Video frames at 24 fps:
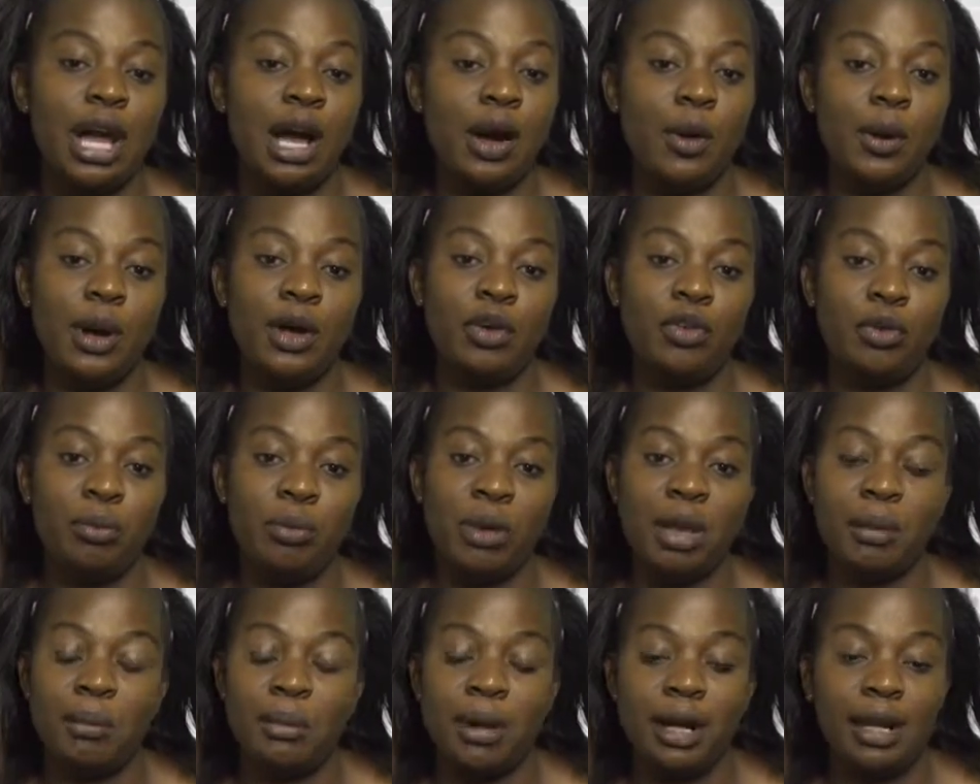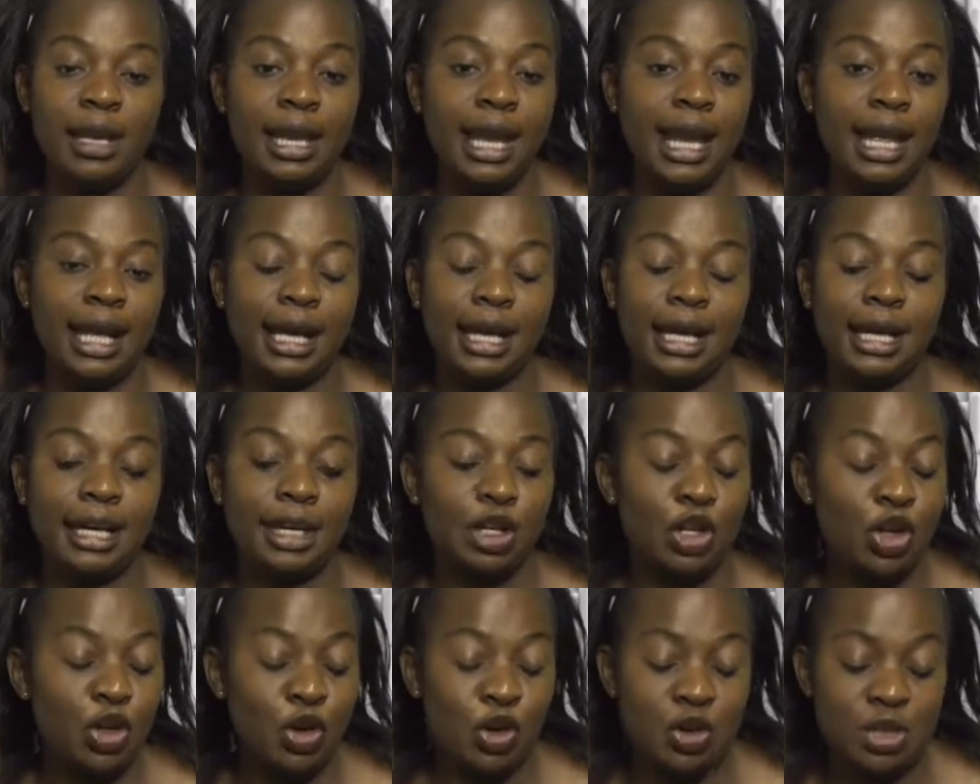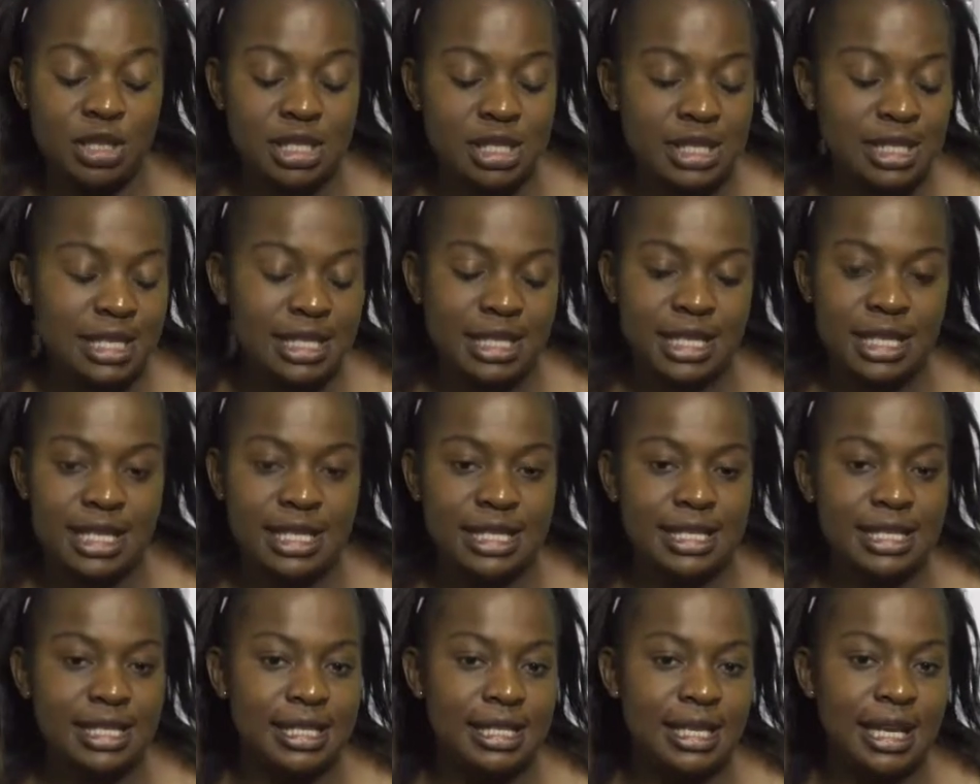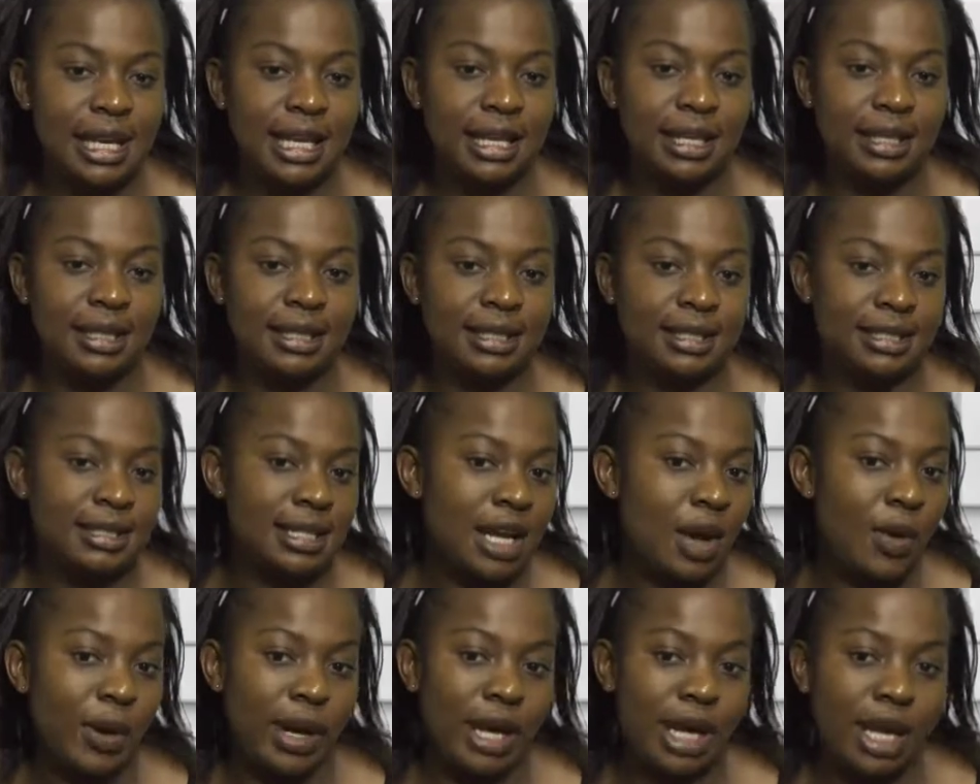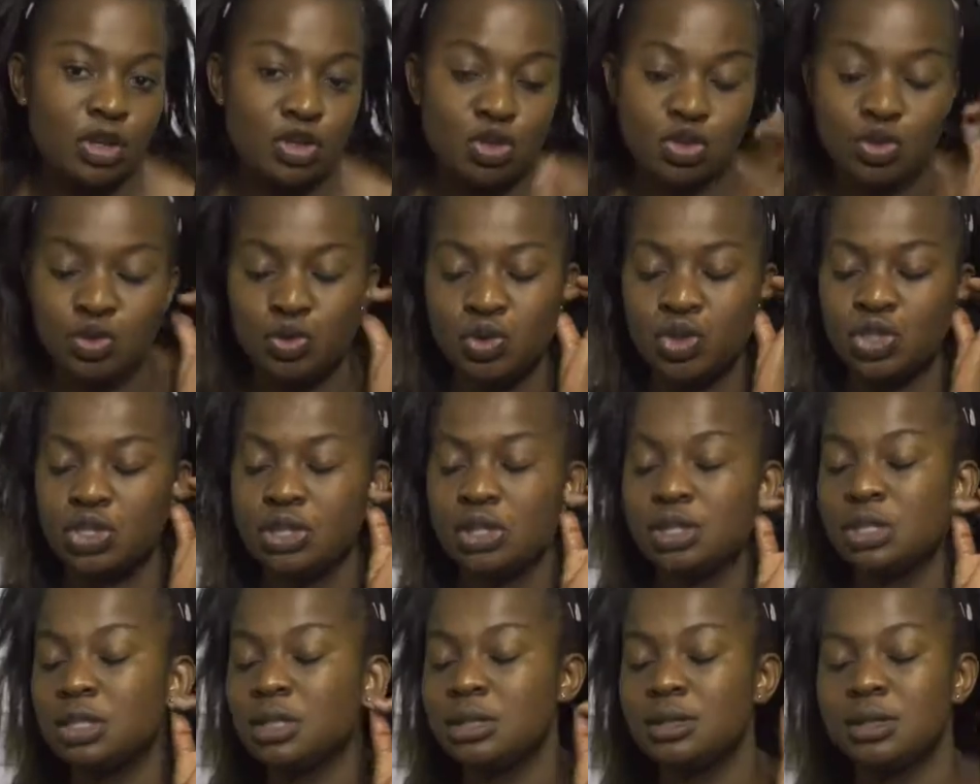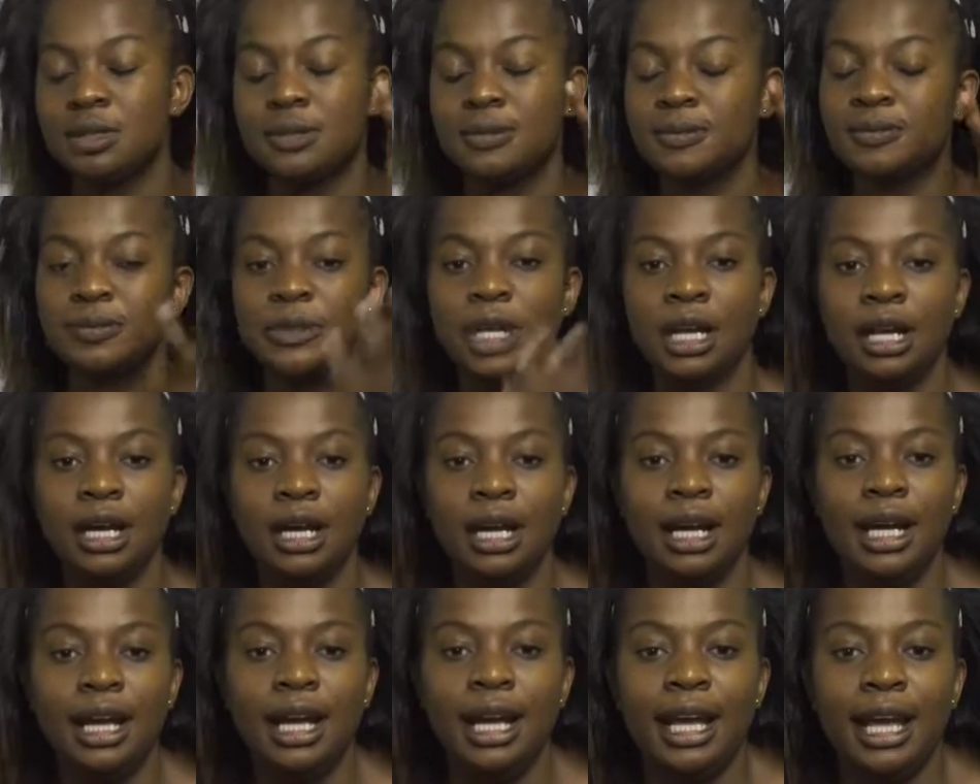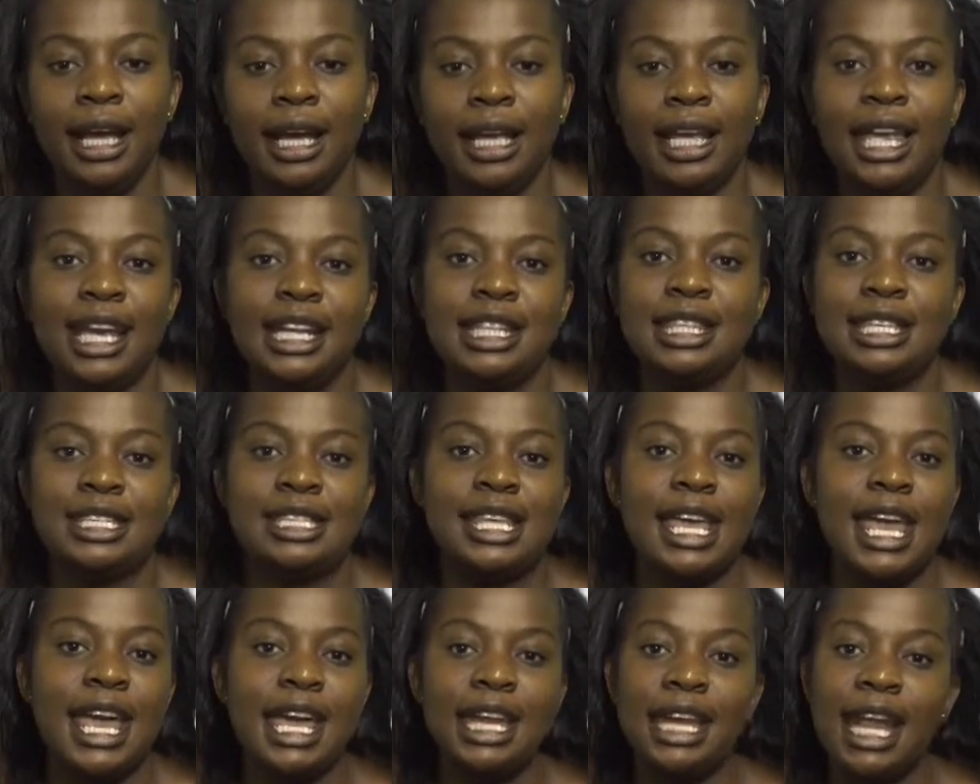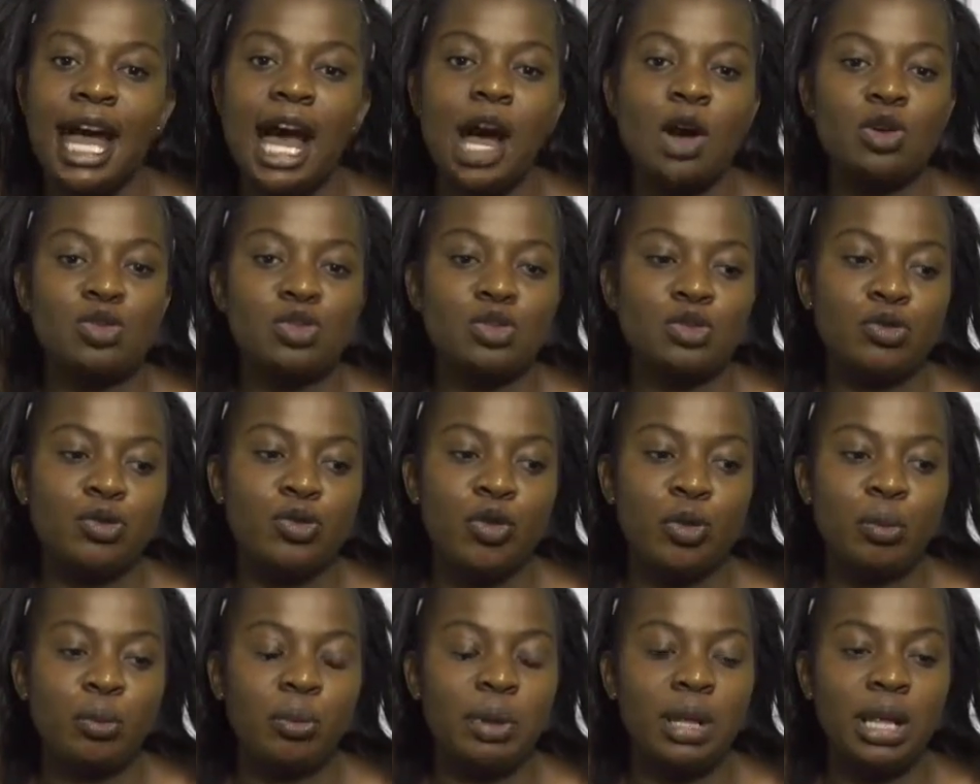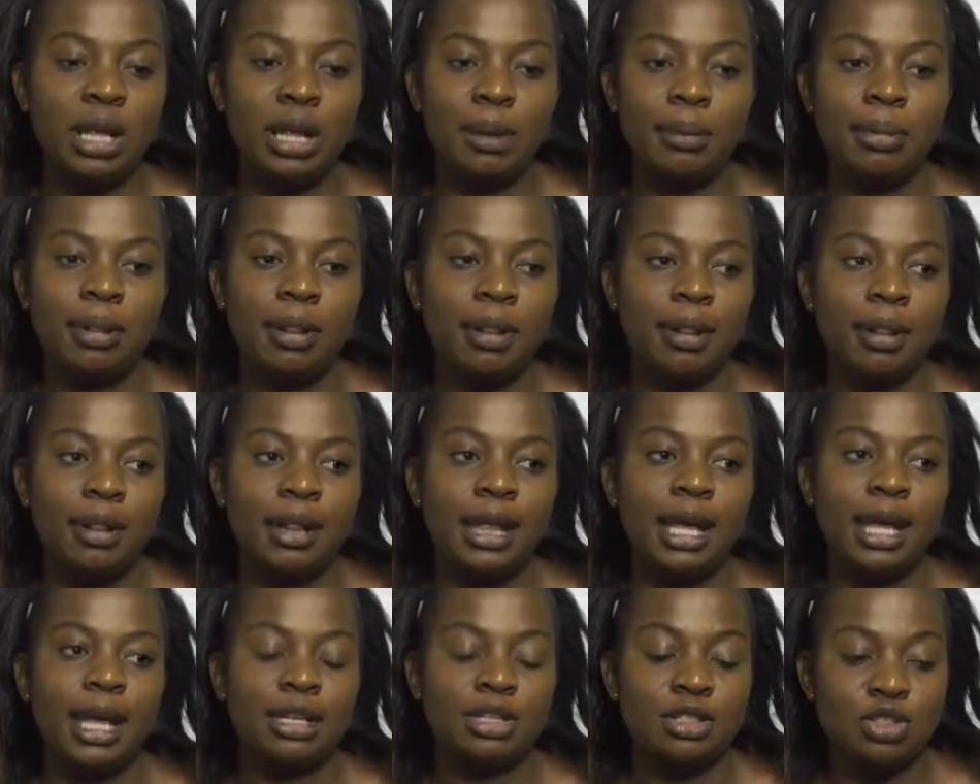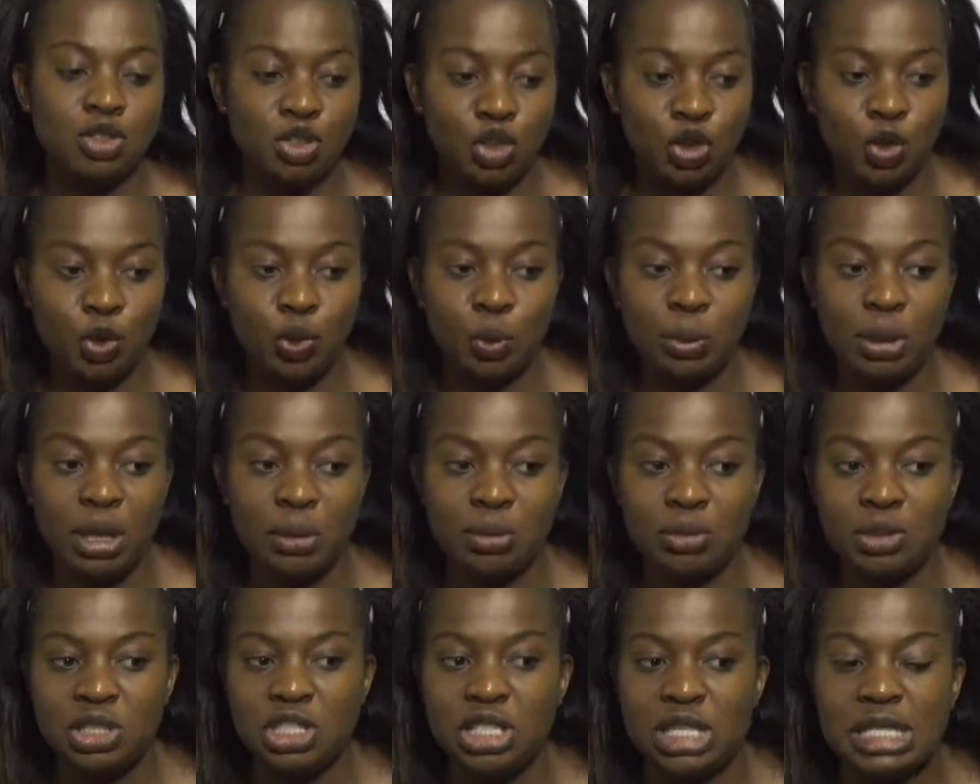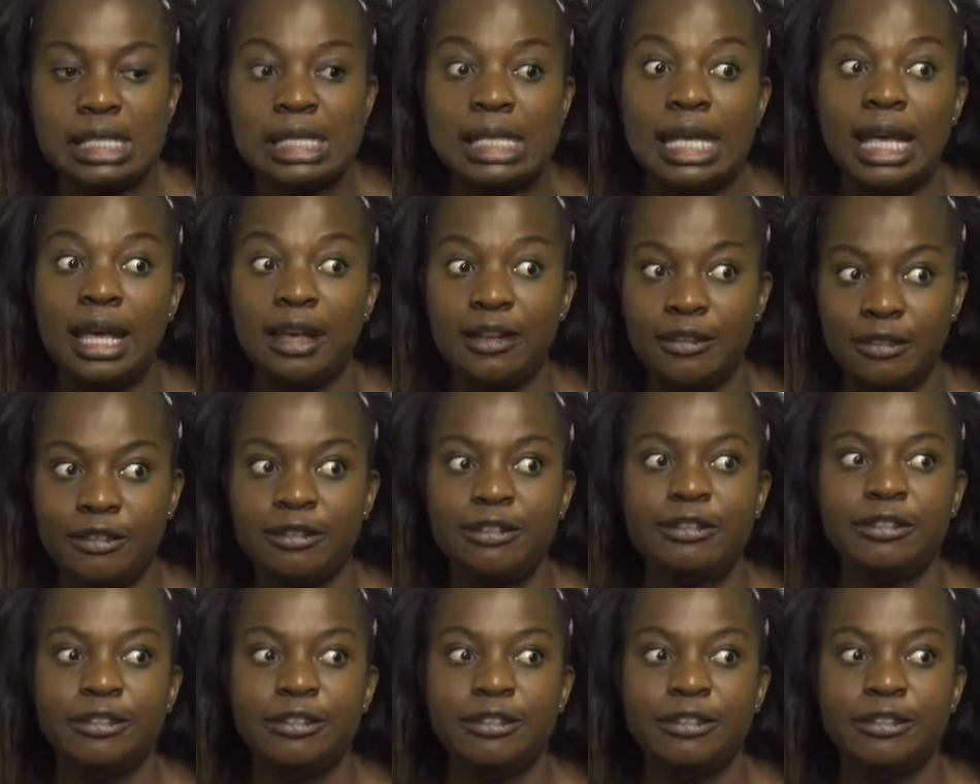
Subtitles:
I remember like clothes seized. And now I had to just get these handouts from people, and you know, people just gave